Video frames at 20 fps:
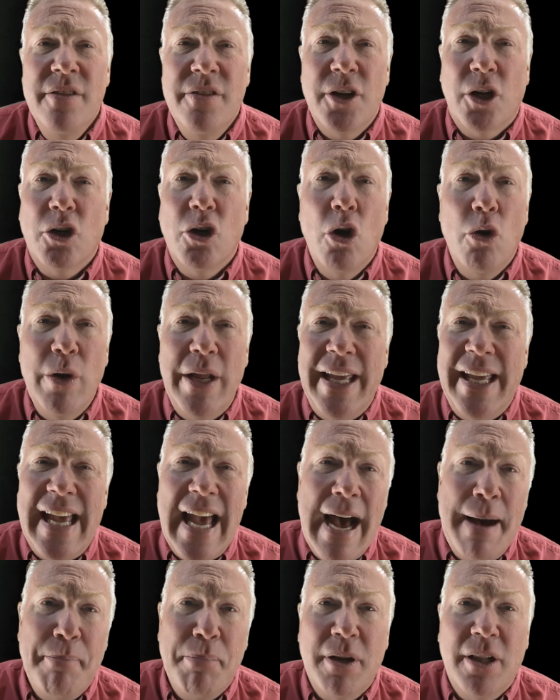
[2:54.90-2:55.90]
the crony
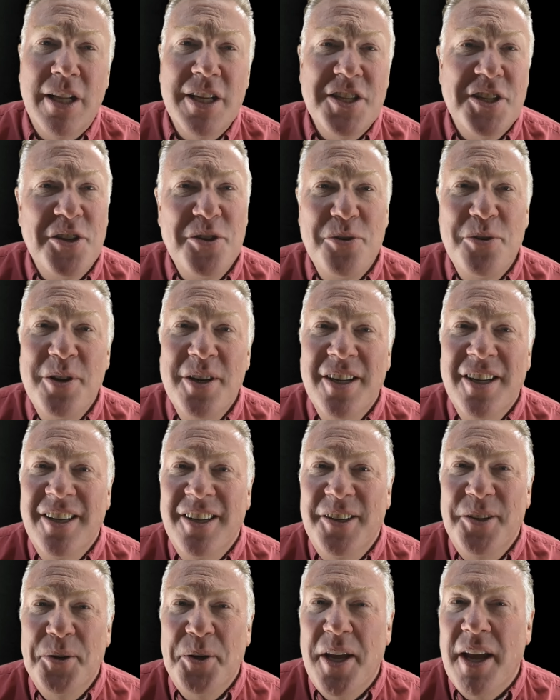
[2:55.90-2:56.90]
capitalists who
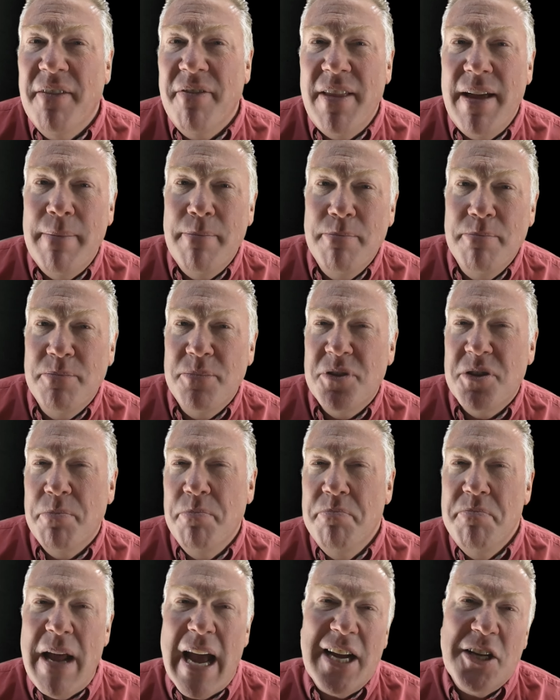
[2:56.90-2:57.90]
who give them
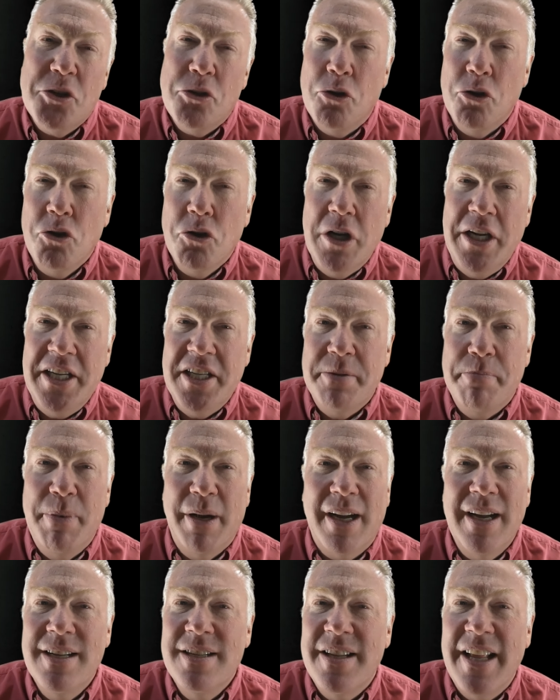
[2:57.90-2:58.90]
some extra treats
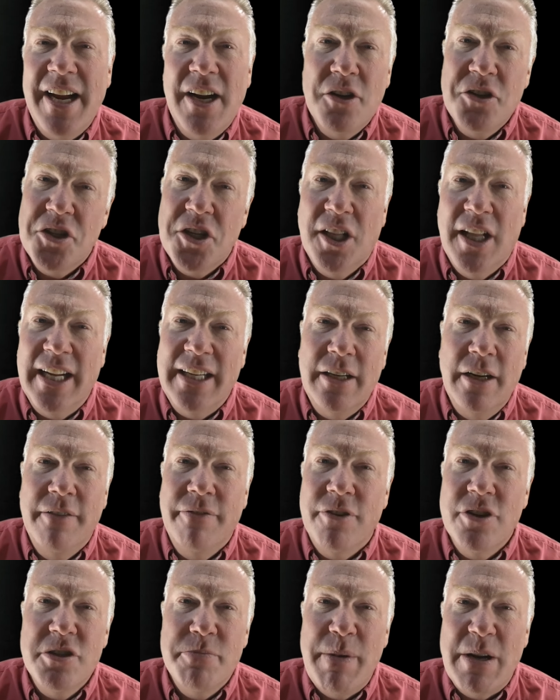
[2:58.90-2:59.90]
because they are selected
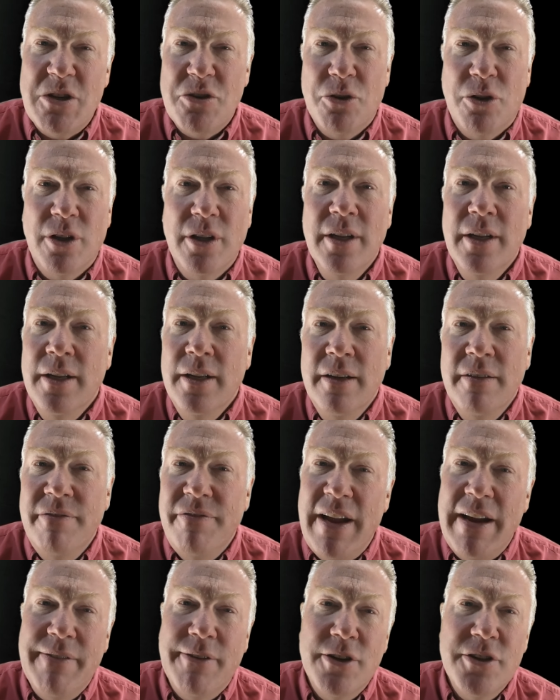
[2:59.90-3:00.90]
for special
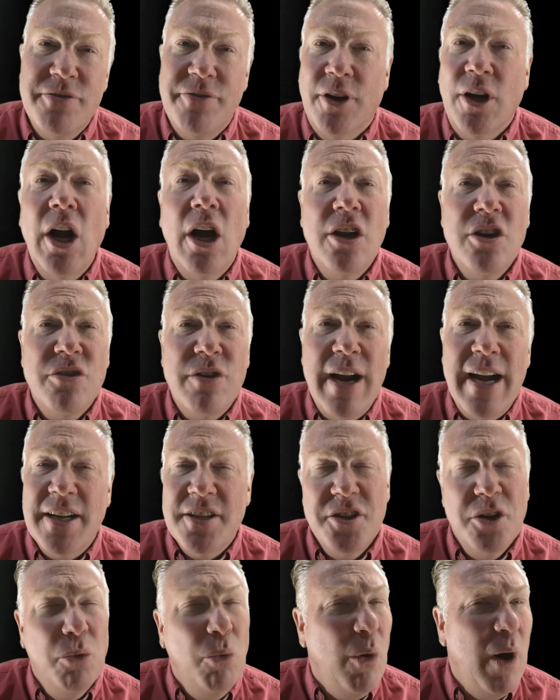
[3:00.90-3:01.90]
favors for
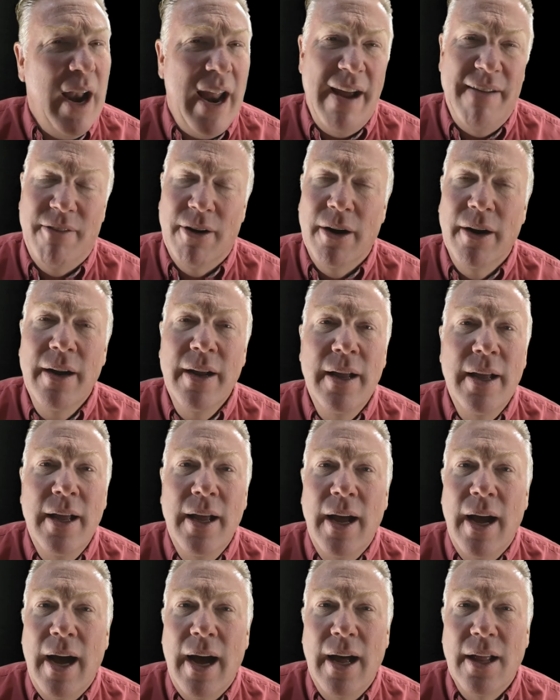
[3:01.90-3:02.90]
contracts or whatever.
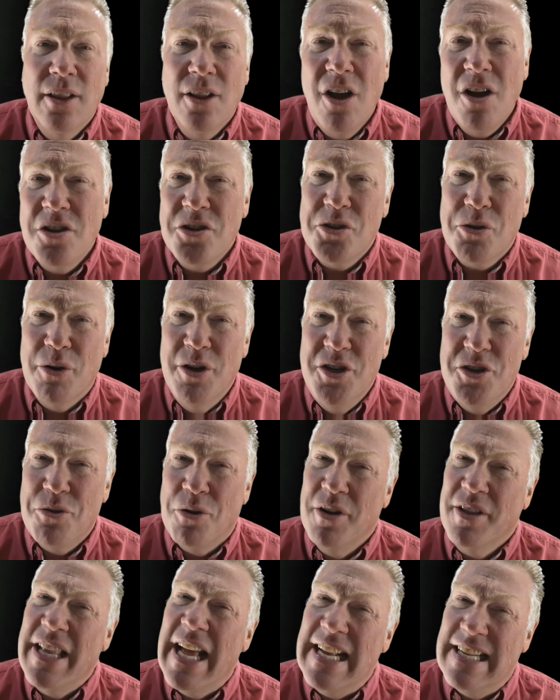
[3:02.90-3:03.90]
Uh, long story
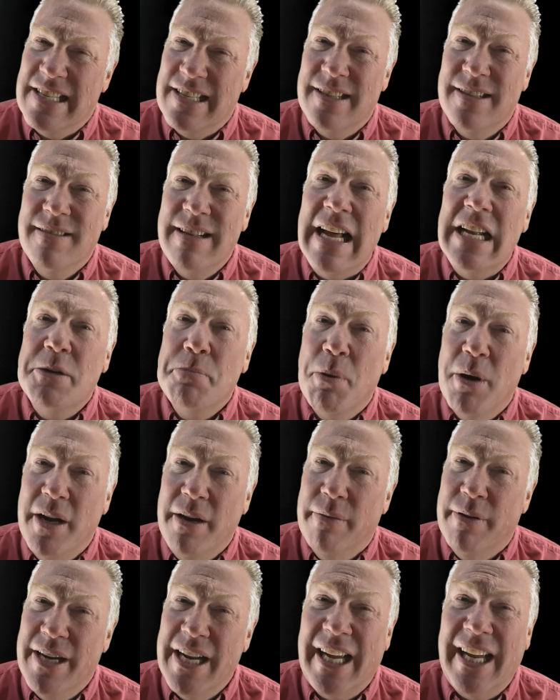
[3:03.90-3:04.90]
short, that's that's pretty
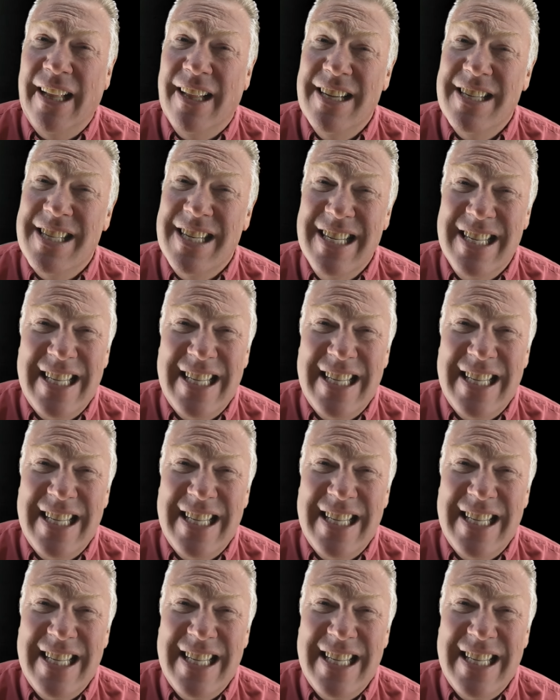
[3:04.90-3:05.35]
ridiculous and